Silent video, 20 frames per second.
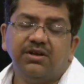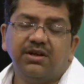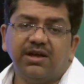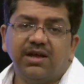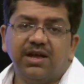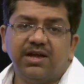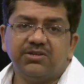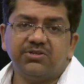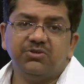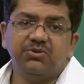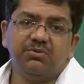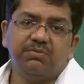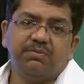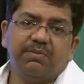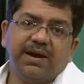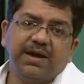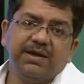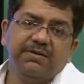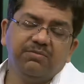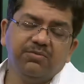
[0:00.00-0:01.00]
as you
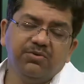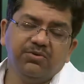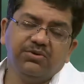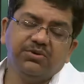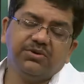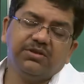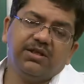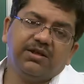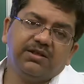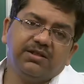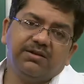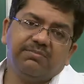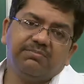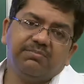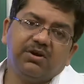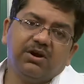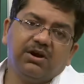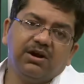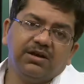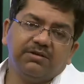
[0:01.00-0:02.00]
buy more the
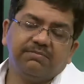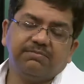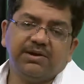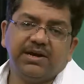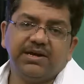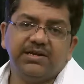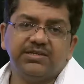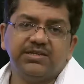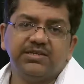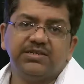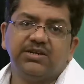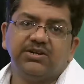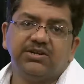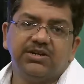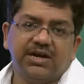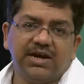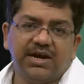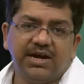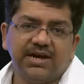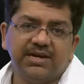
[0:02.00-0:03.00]
product price is on a
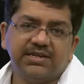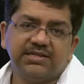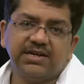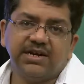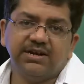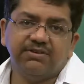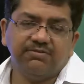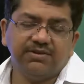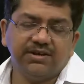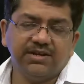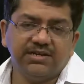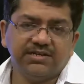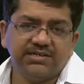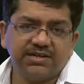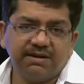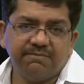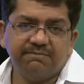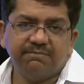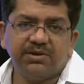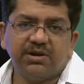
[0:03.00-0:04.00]
higher side. One
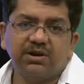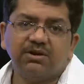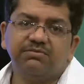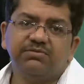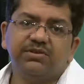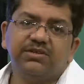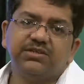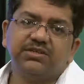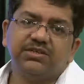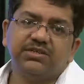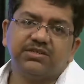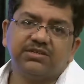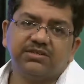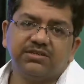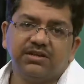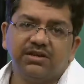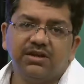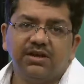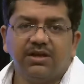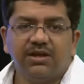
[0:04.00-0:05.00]
example of this is
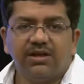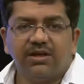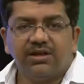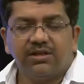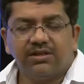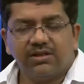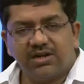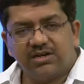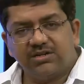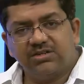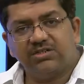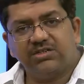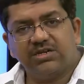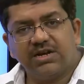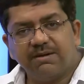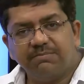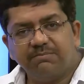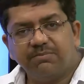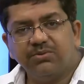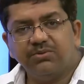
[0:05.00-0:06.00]
that
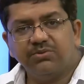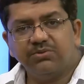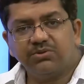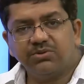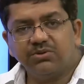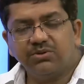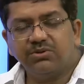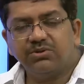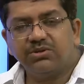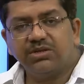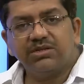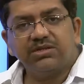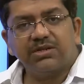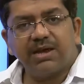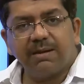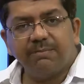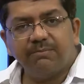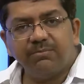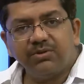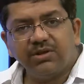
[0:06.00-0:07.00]
shampoo. So the
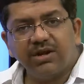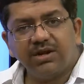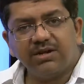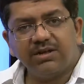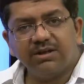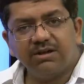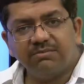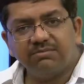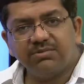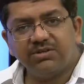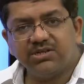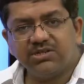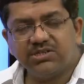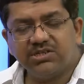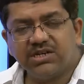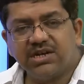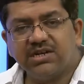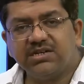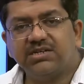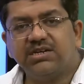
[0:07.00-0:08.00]
shampoo that comes in
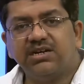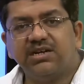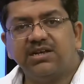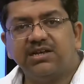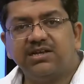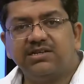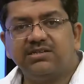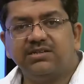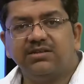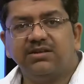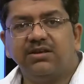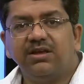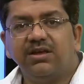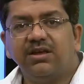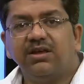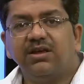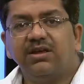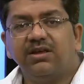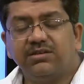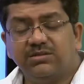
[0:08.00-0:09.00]
sachet
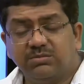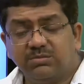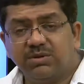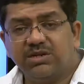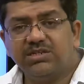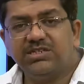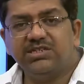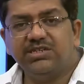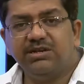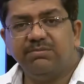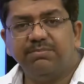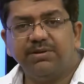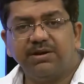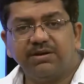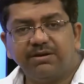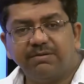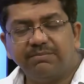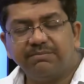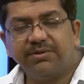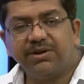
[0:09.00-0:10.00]
is much cheaper
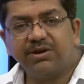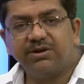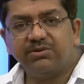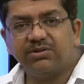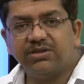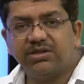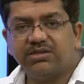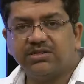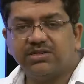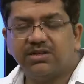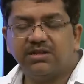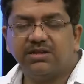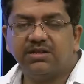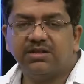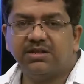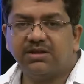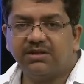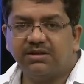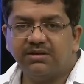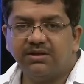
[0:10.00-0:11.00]
compared to
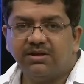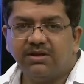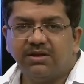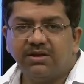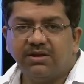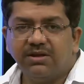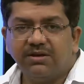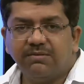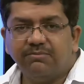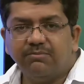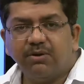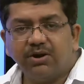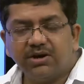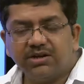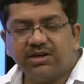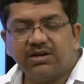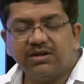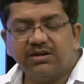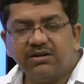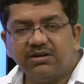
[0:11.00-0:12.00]
the
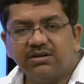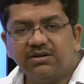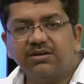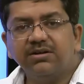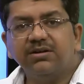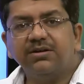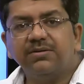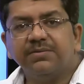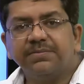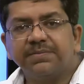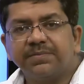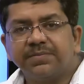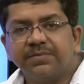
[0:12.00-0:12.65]
bottled